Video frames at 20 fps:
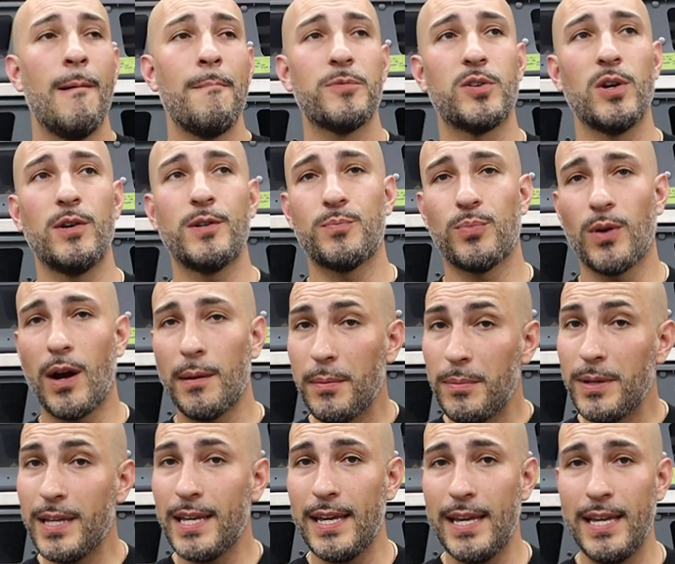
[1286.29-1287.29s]
So it's
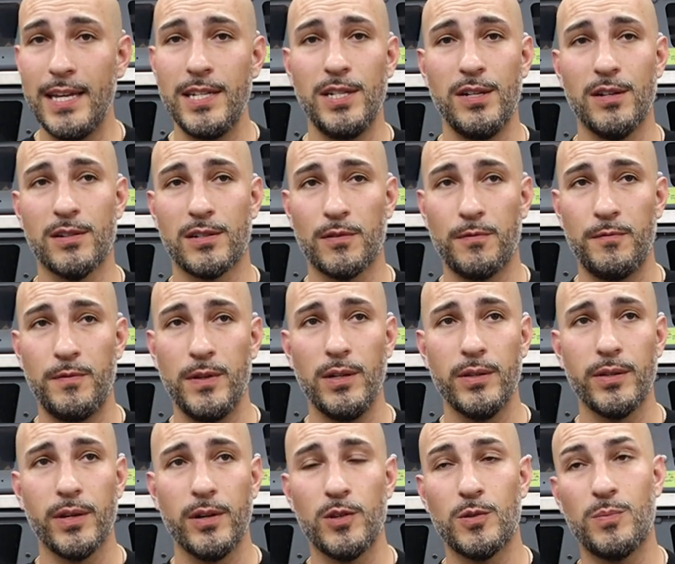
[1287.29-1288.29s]
probably easier to
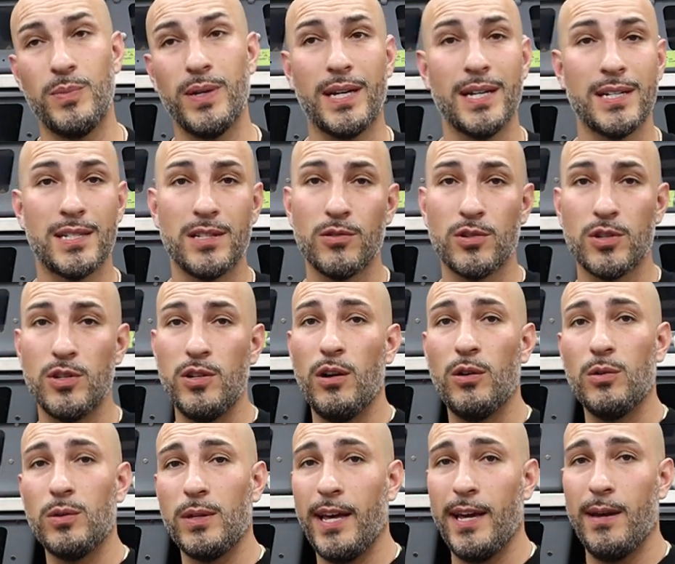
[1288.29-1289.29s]
fill those because there's
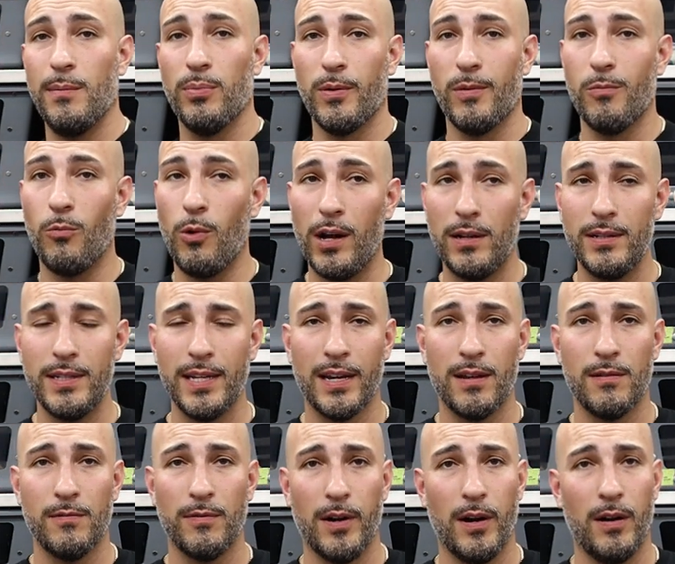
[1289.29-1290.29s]
no labor and welding
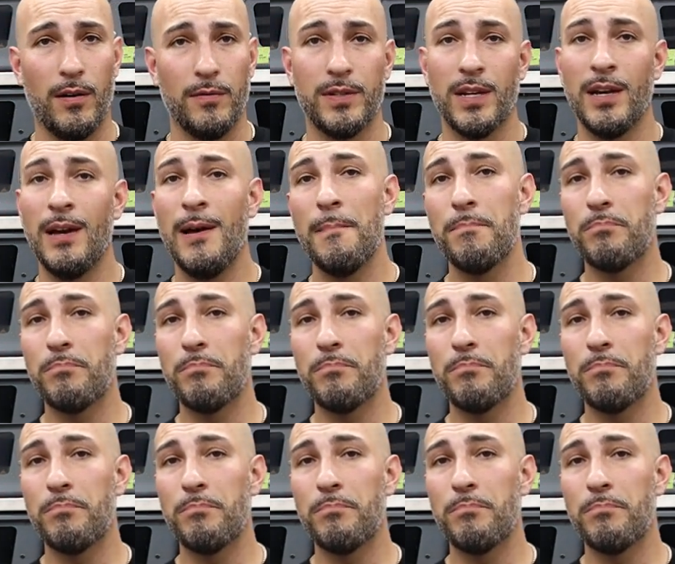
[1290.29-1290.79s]
involved.